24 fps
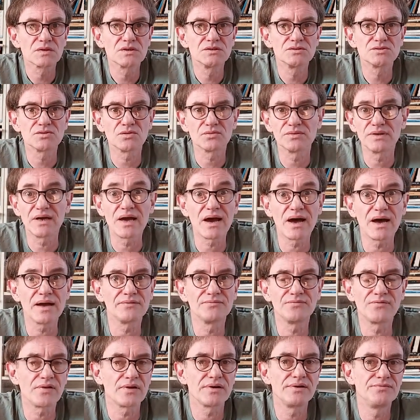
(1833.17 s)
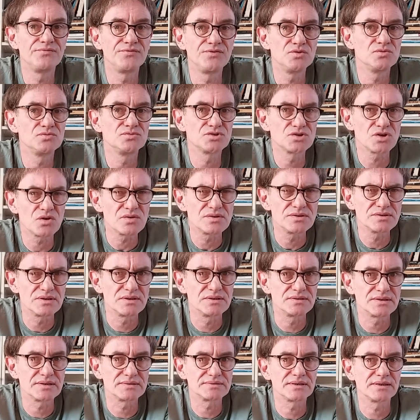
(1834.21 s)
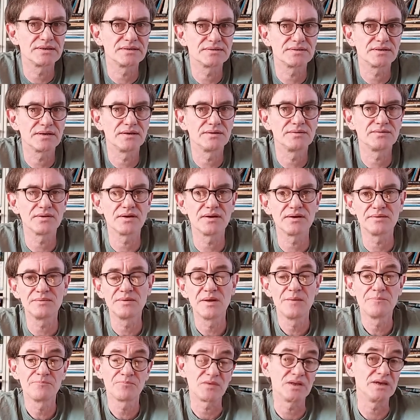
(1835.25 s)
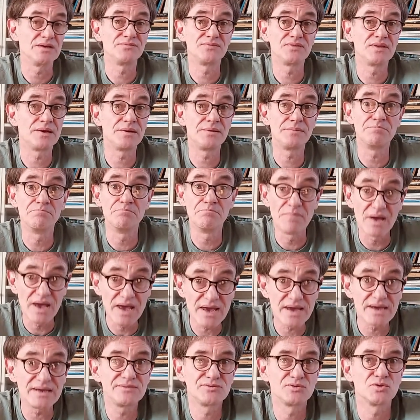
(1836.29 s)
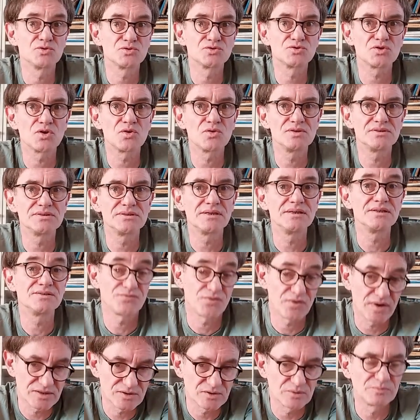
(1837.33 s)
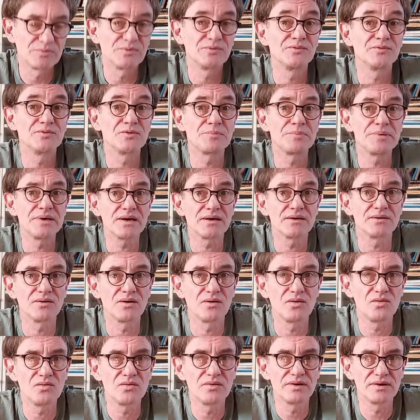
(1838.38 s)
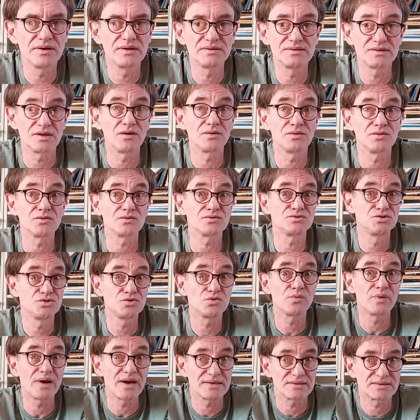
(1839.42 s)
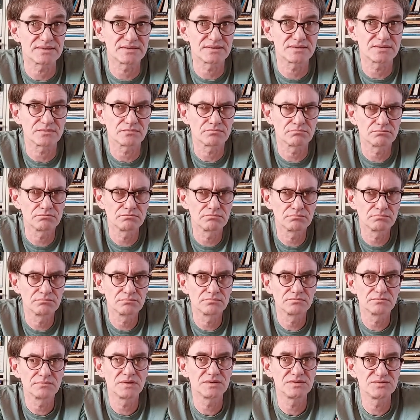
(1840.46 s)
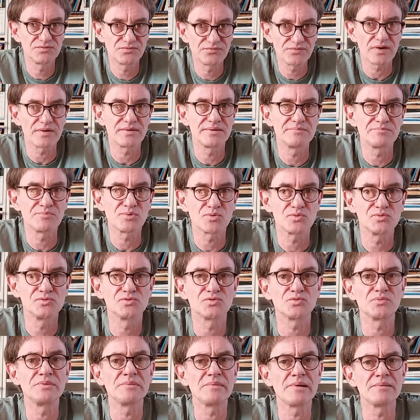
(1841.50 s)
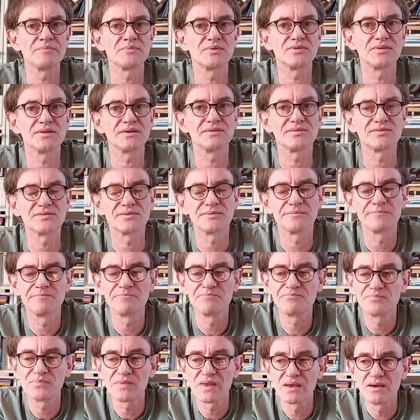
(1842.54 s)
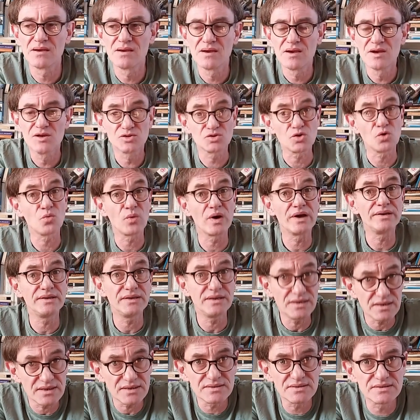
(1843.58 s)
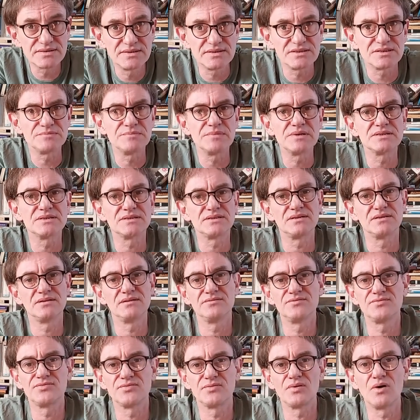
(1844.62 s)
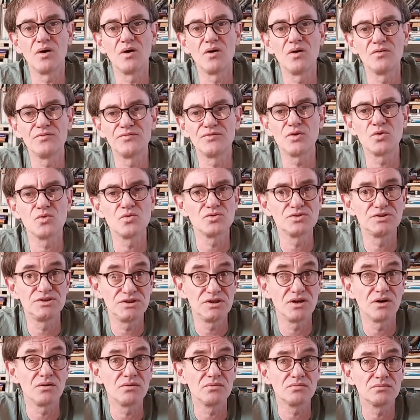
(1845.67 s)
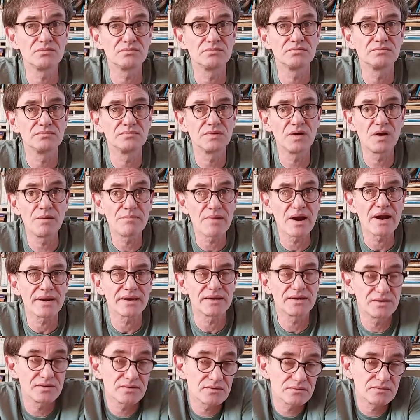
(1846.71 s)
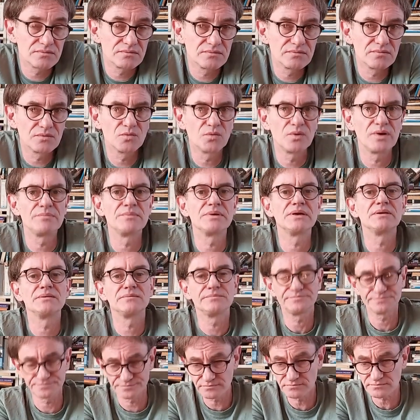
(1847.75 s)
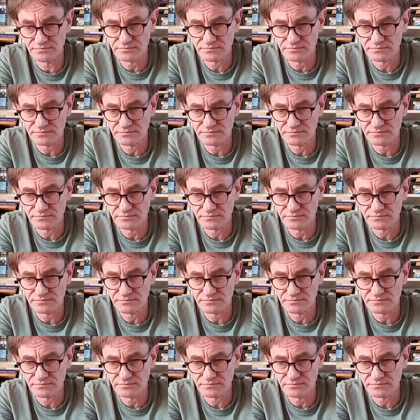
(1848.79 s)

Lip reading: So they had very few choices, as I said. And if they made those choices, for example, the piano, it's under duress. It's very important to remember this. So when he is dismissive of those young American women